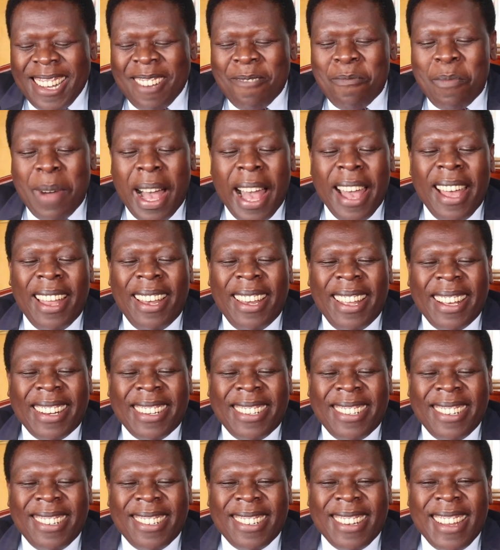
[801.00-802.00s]
uh,
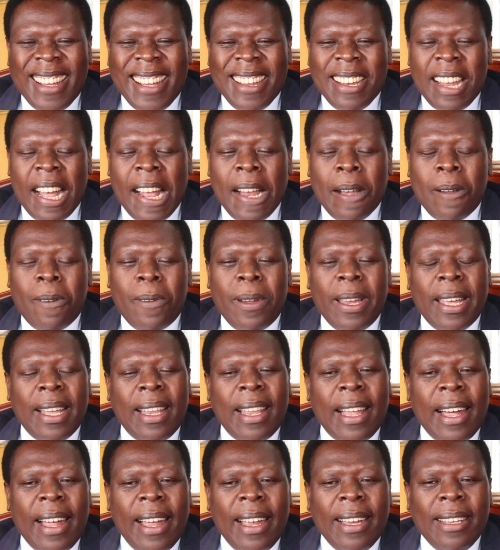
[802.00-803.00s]
by-election, I, I
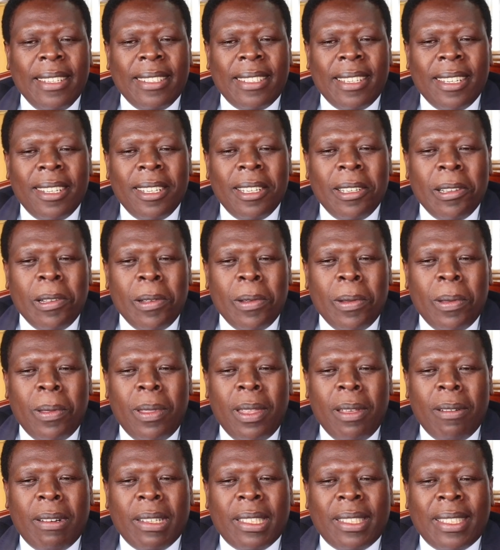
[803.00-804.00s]
realized
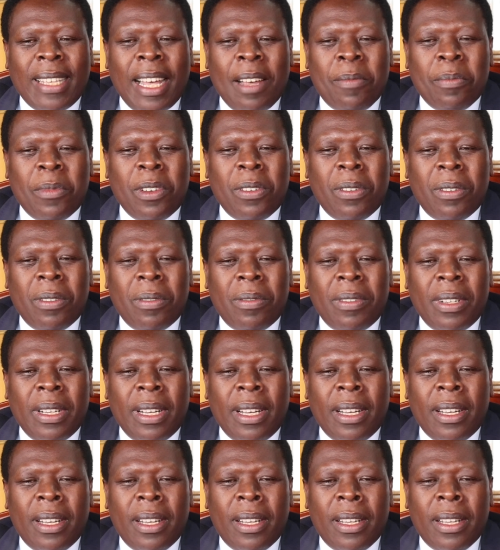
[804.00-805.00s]
there were some of uh,
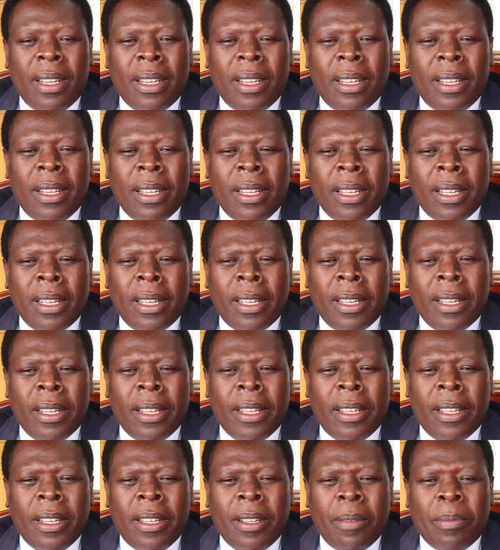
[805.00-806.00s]
uh,
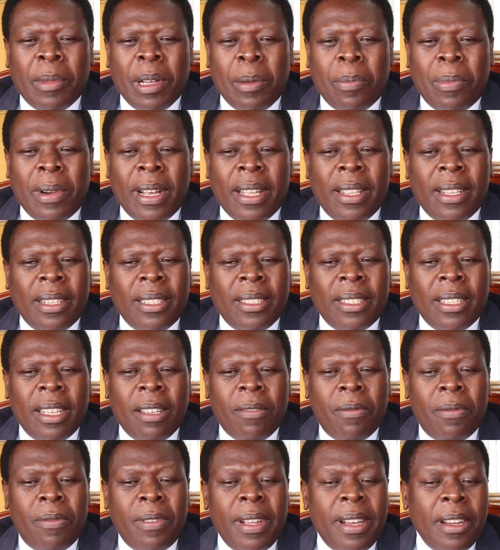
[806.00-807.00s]
my brothers,
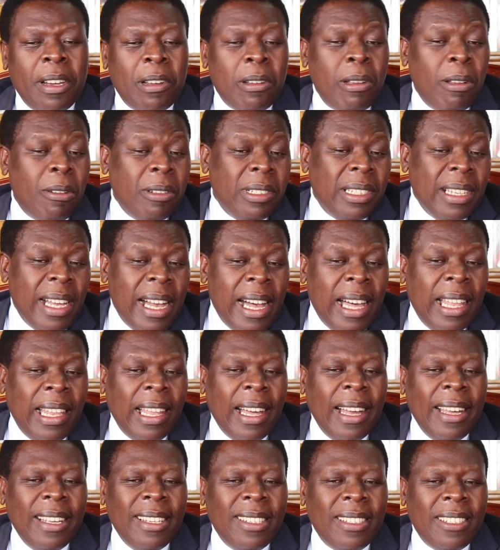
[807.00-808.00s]
uh, very close
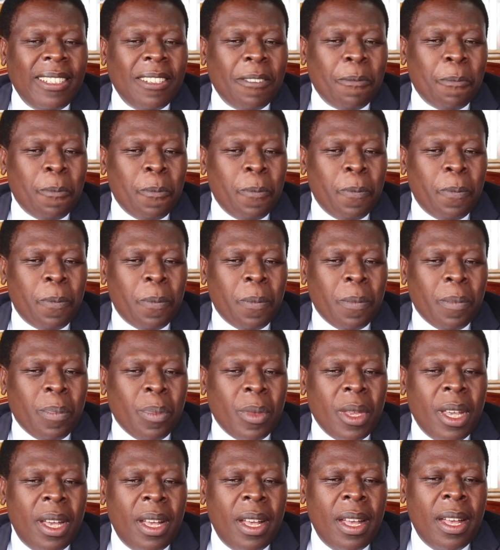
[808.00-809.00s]
allies,
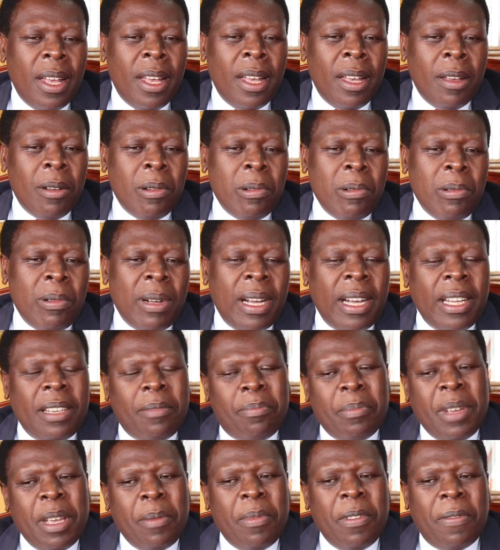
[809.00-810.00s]
uh, who
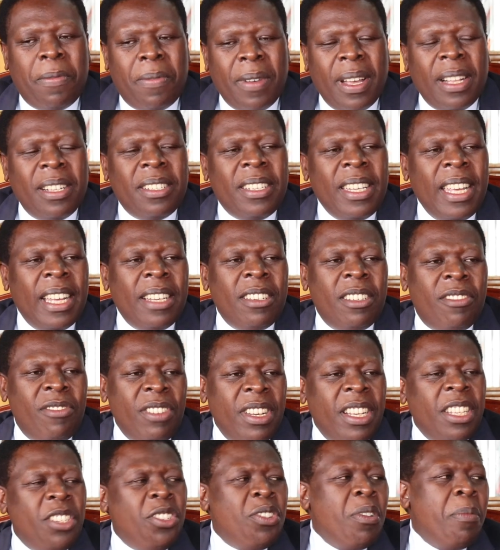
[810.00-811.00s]
had maybe felt he had
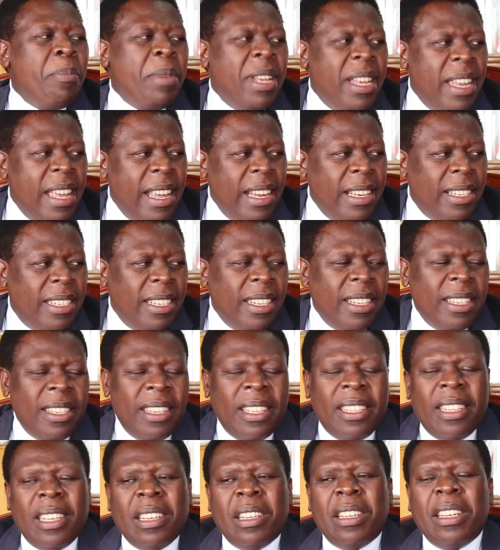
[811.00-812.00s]
really
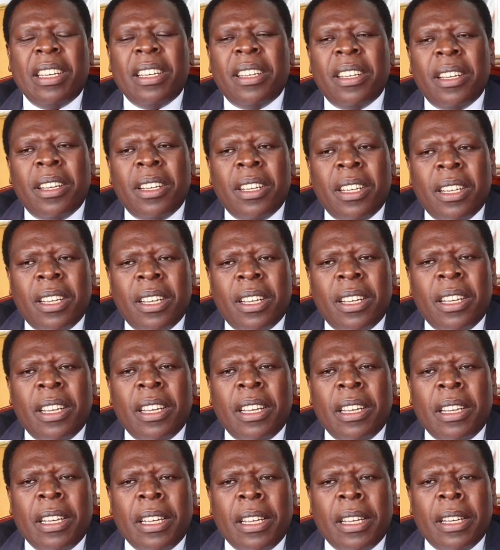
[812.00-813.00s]
dominated the
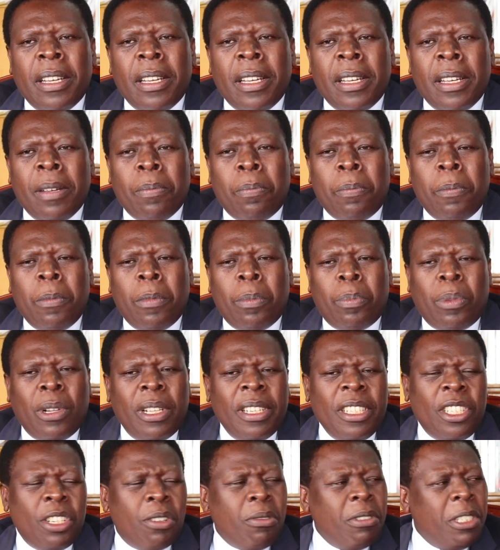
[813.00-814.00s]
uh,
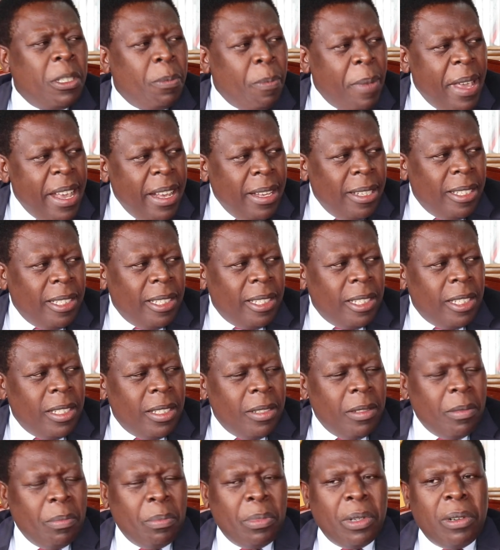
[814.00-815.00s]
political
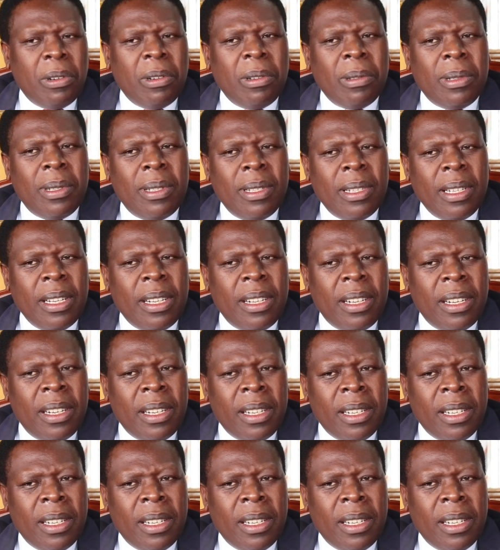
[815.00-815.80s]
space, both uh,